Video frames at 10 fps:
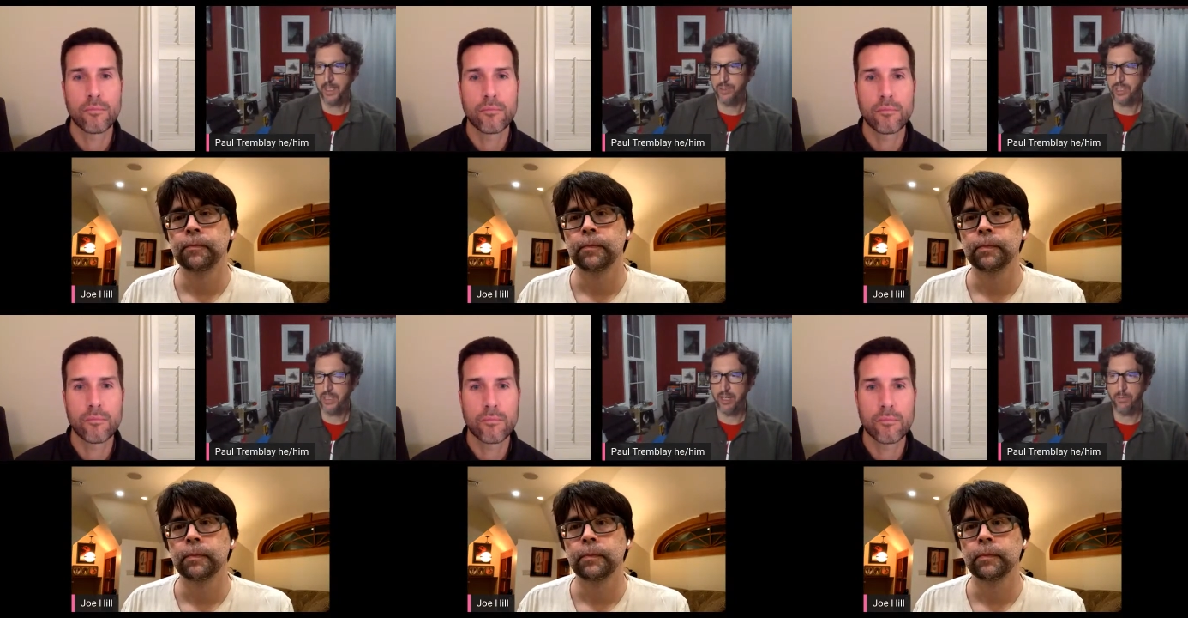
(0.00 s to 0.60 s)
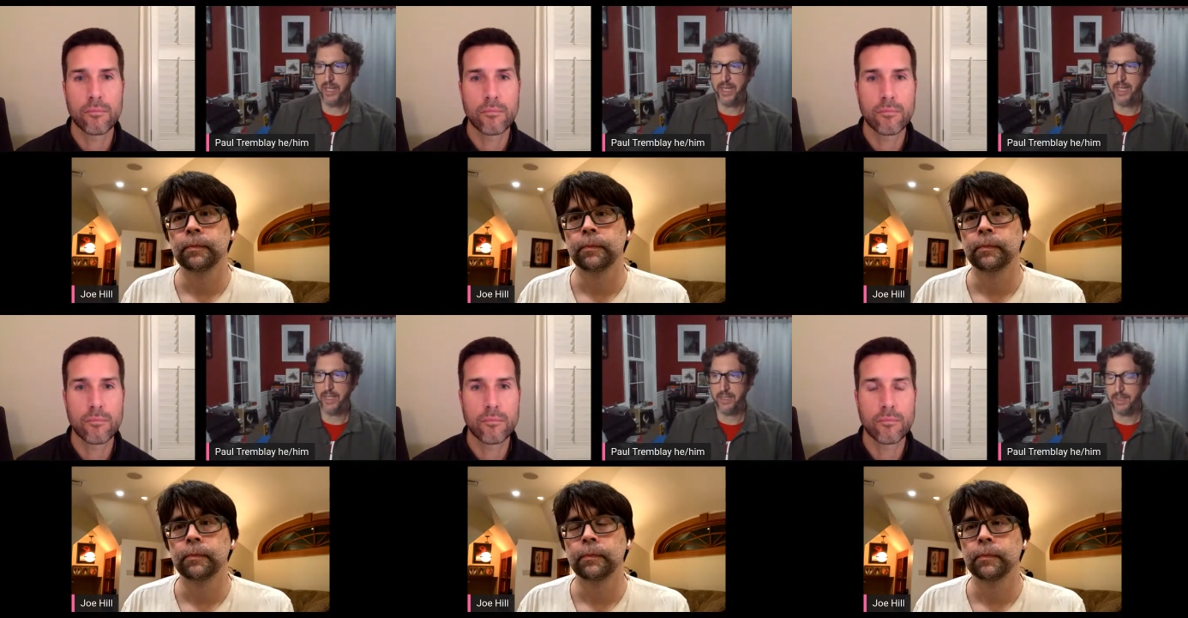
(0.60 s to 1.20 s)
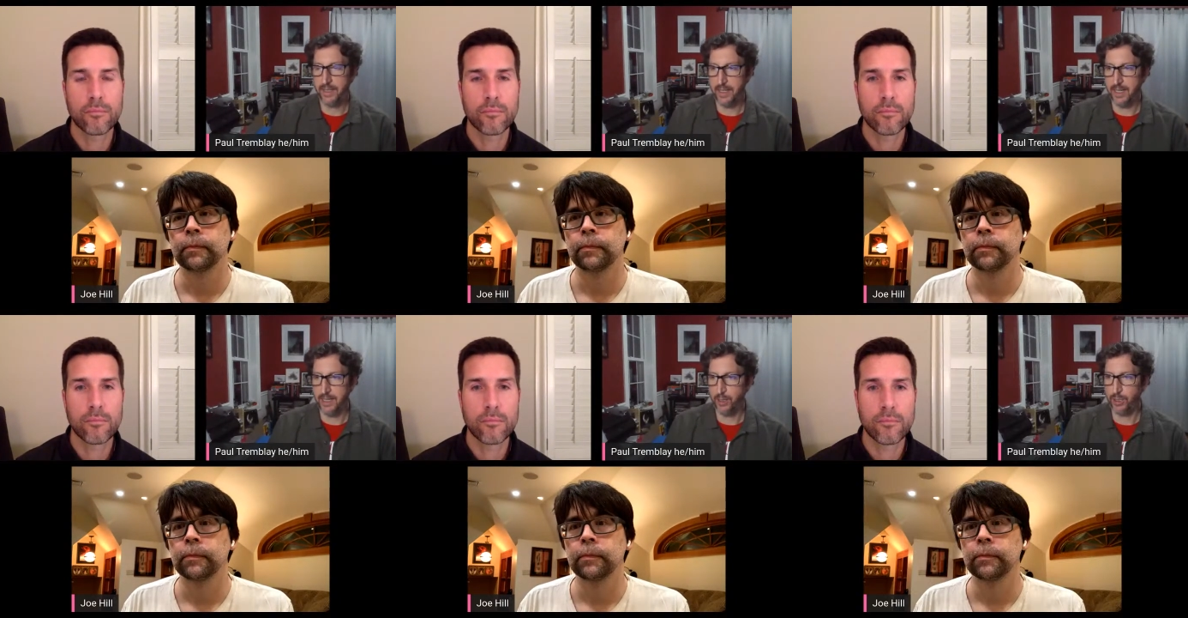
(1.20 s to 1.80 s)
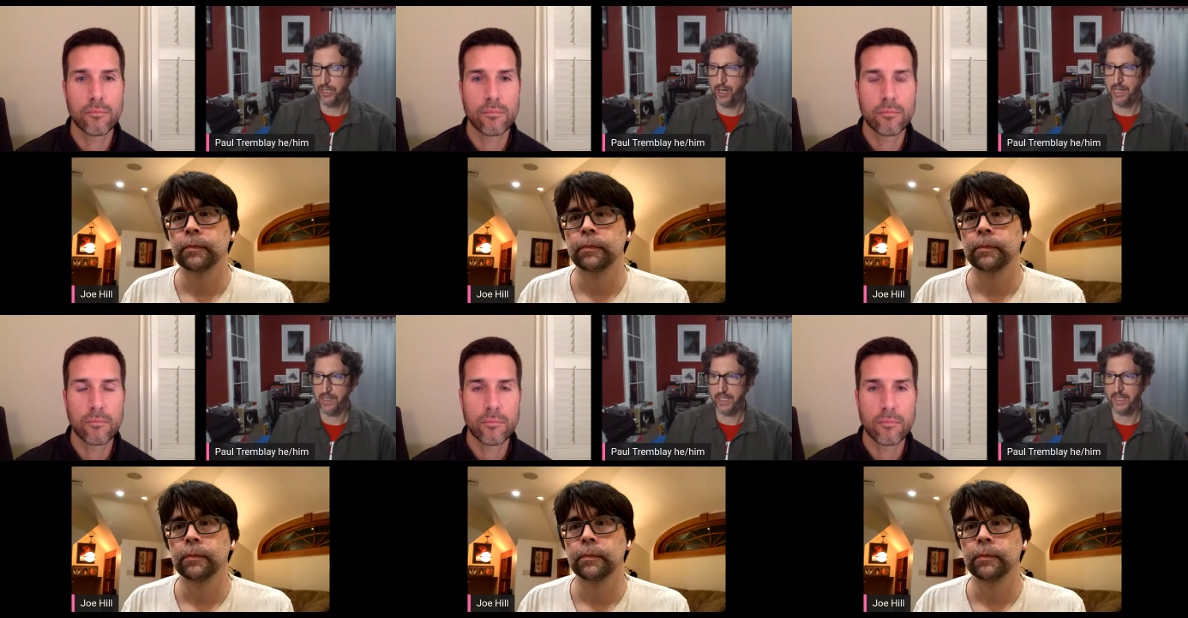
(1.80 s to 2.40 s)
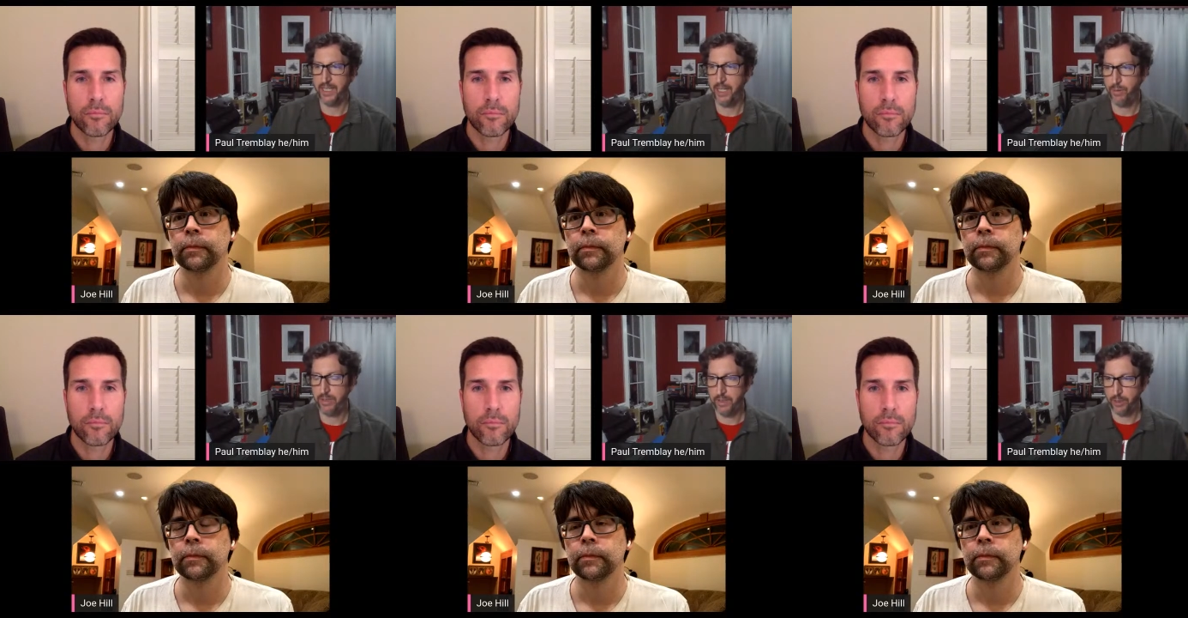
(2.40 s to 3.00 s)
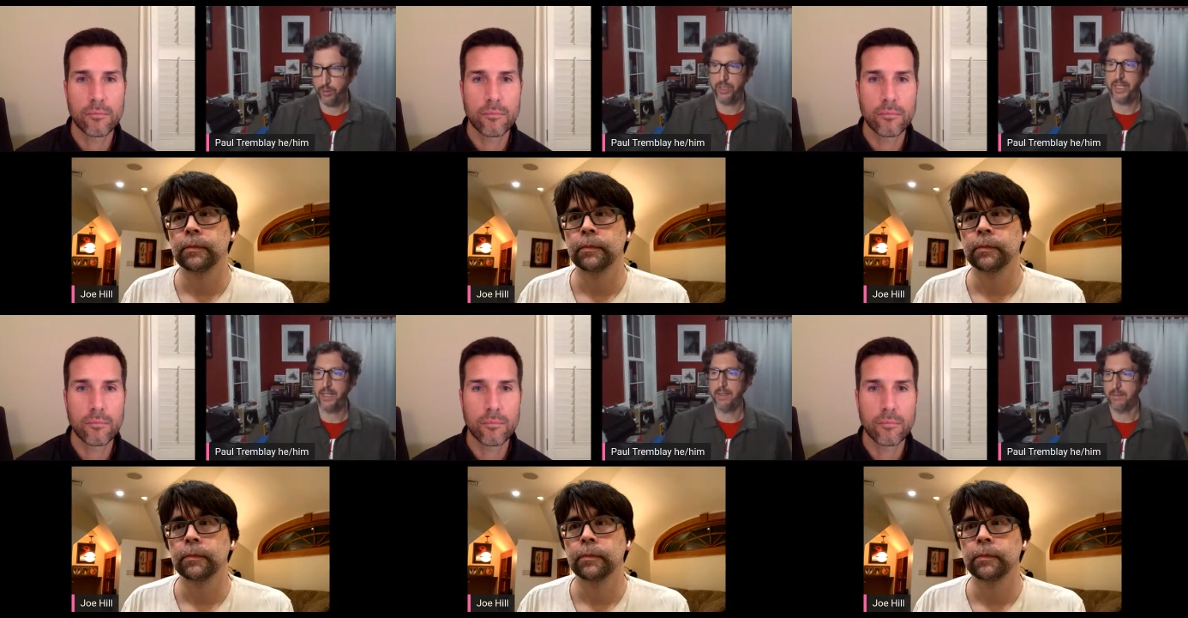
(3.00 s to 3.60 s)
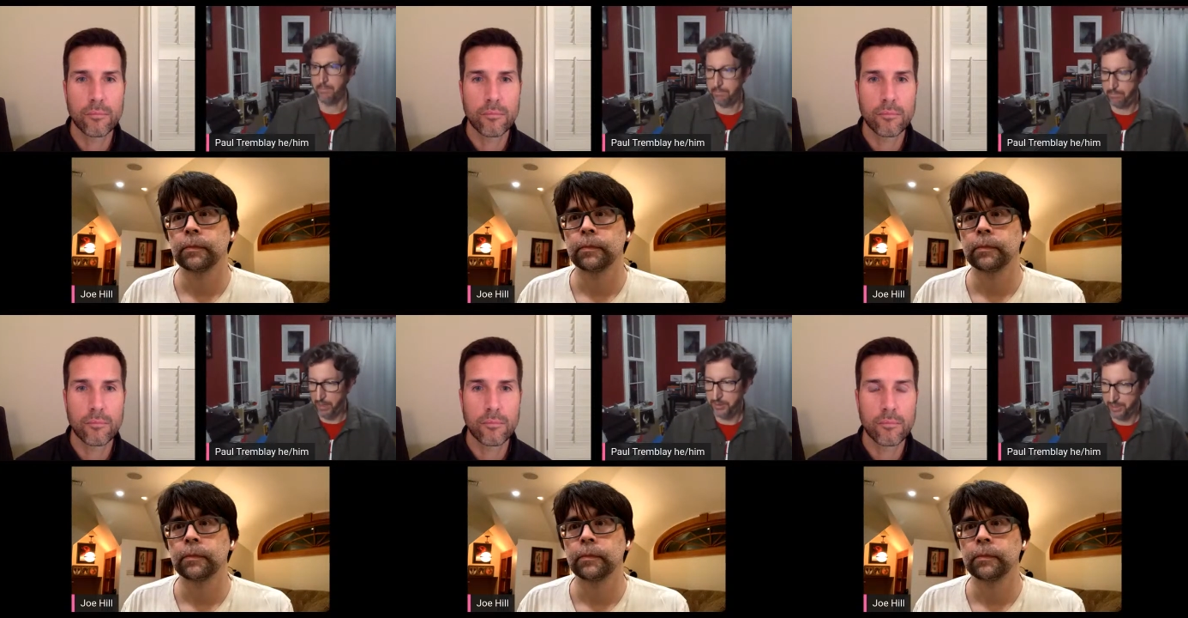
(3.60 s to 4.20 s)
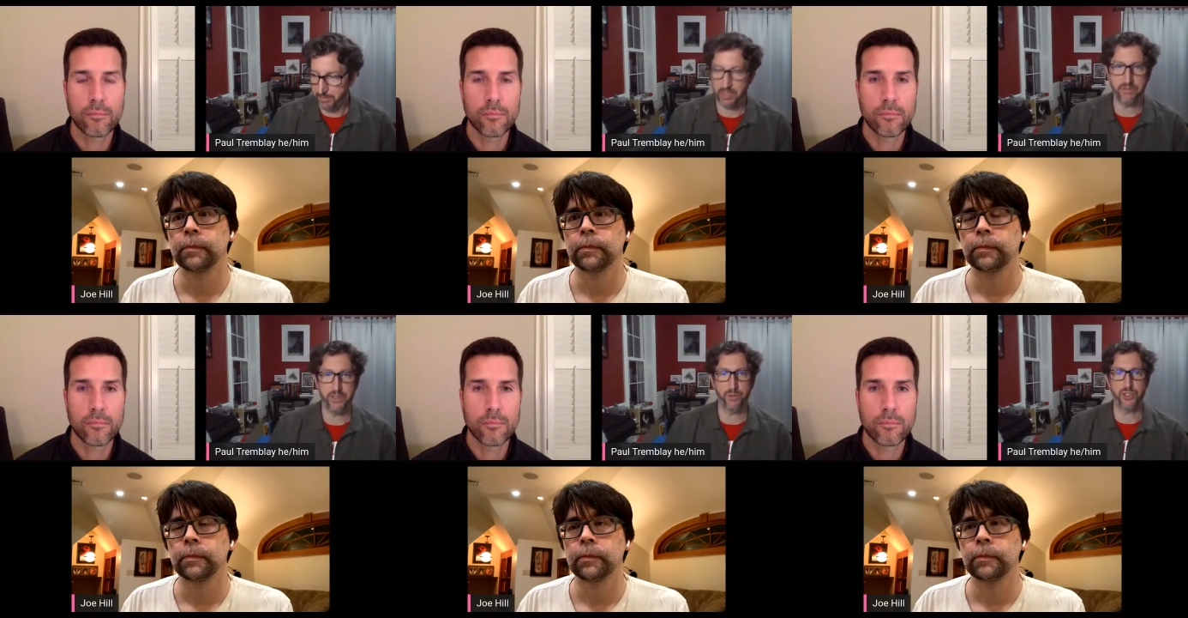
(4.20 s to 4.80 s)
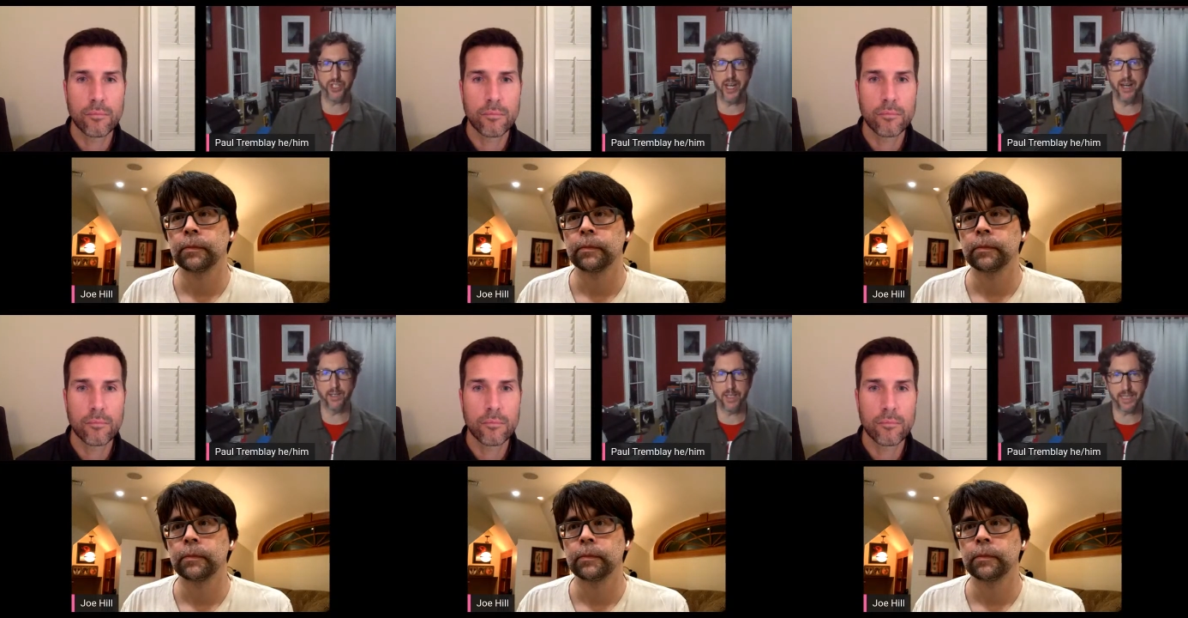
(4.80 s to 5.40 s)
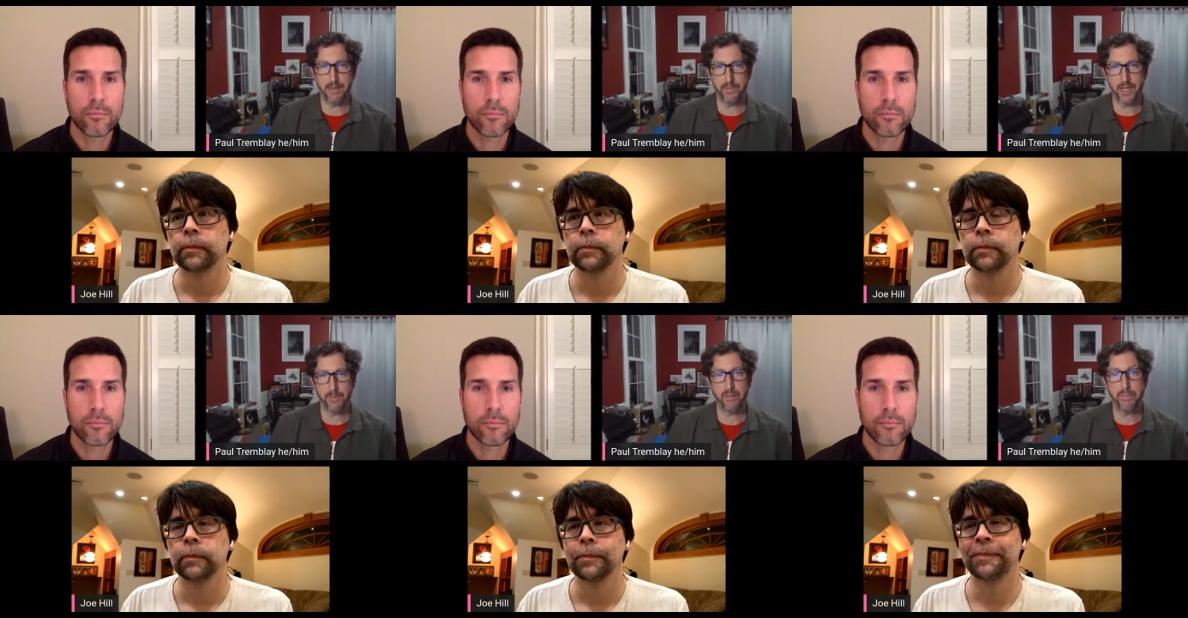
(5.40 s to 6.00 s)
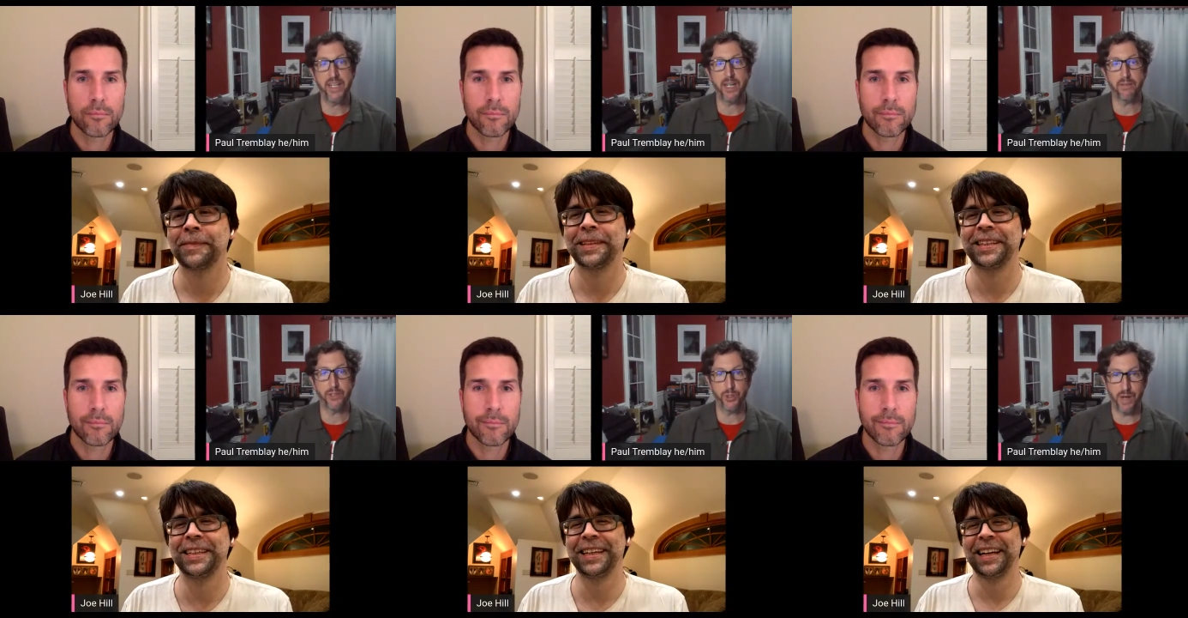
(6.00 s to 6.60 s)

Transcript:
Speaker 1: used to tell me uh, early on, like he would literally belt himself into his chair. Like I'm, I'm going to be here